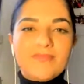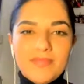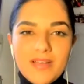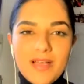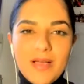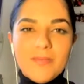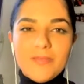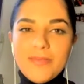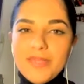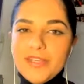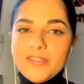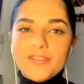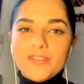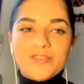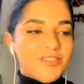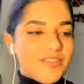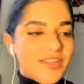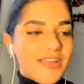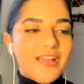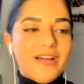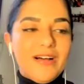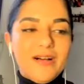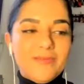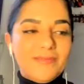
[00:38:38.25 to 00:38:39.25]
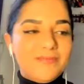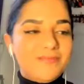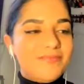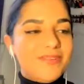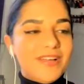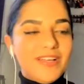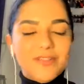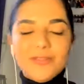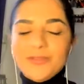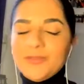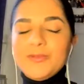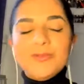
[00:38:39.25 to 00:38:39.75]
I'm here to help.
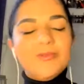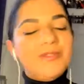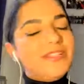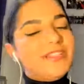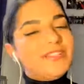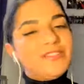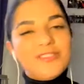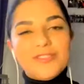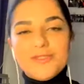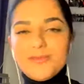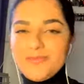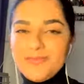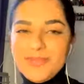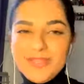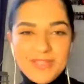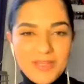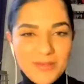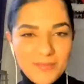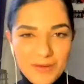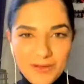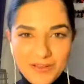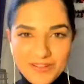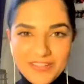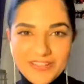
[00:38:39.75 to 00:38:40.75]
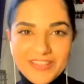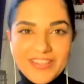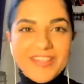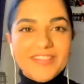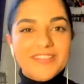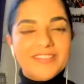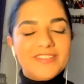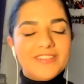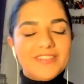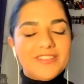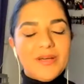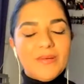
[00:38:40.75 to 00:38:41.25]
I don't need to speak about it
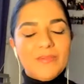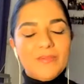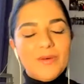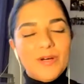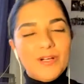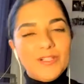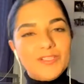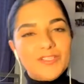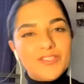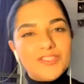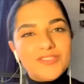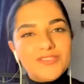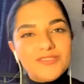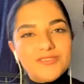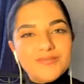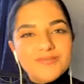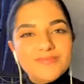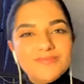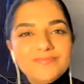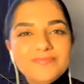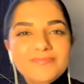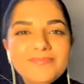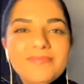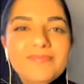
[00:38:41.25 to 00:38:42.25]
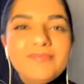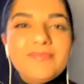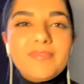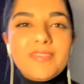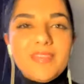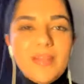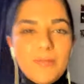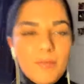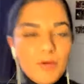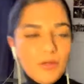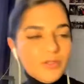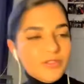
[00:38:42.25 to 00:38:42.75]
that much.
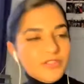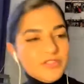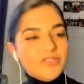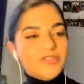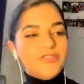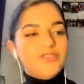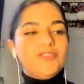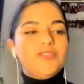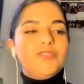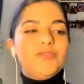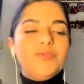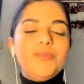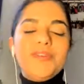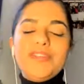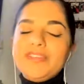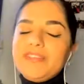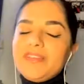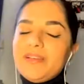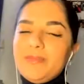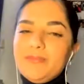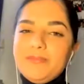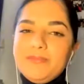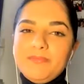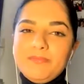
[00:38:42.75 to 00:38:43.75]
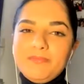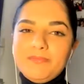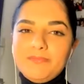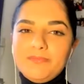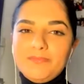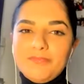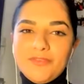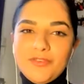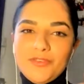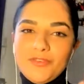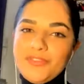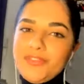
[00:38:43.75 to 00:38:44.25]
I'm only doing
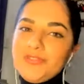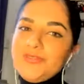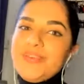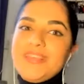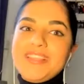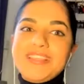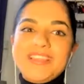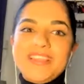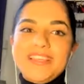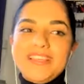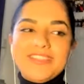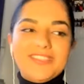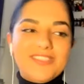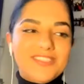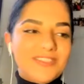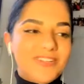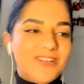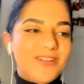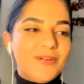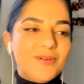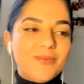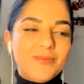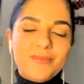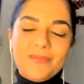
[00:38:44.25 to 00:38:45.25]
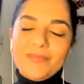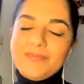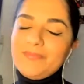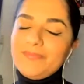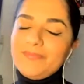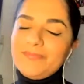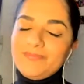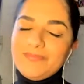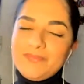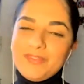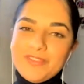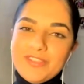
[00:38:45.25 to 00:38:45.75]
for doing things, not
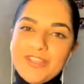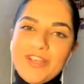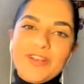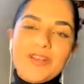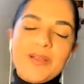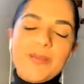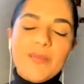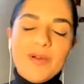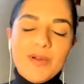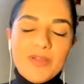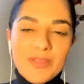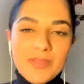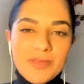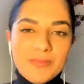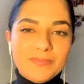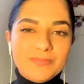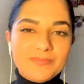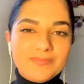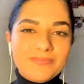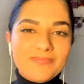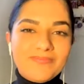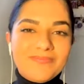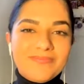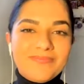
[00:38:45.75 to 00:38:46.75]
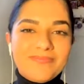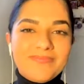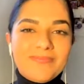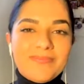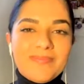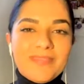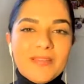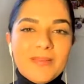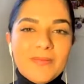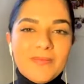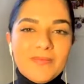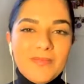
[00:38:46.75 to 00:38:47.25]
talk about them.
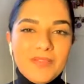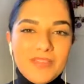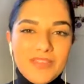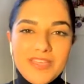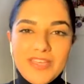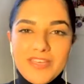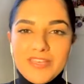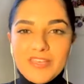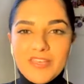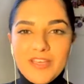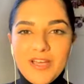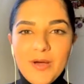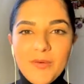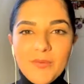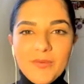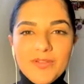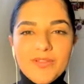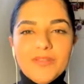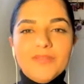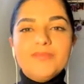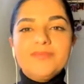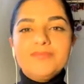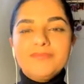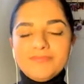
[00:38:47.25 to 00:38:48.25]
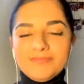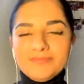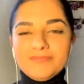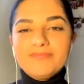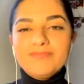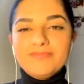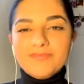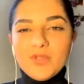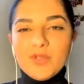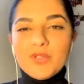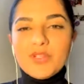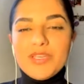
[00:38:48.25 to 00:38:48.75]
But thank you.
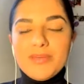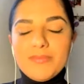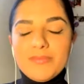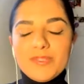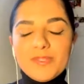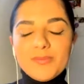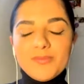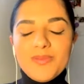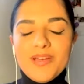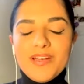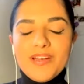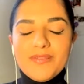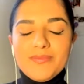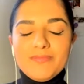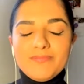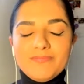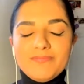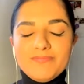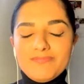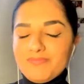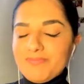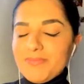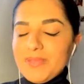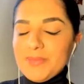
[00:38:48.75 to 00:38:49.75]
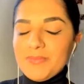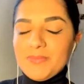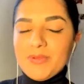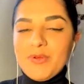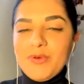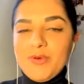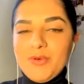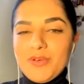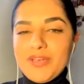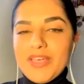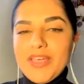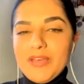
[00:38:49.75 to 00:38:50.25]
I'll keep inspired people
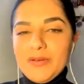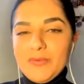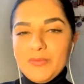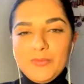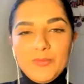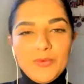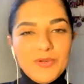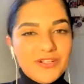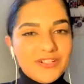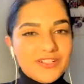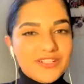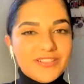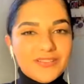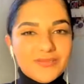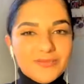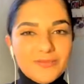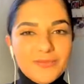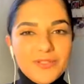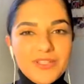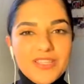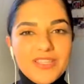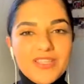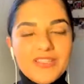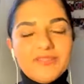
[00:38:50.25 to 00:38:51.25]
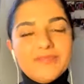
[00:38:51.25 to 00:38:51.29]
who can work with.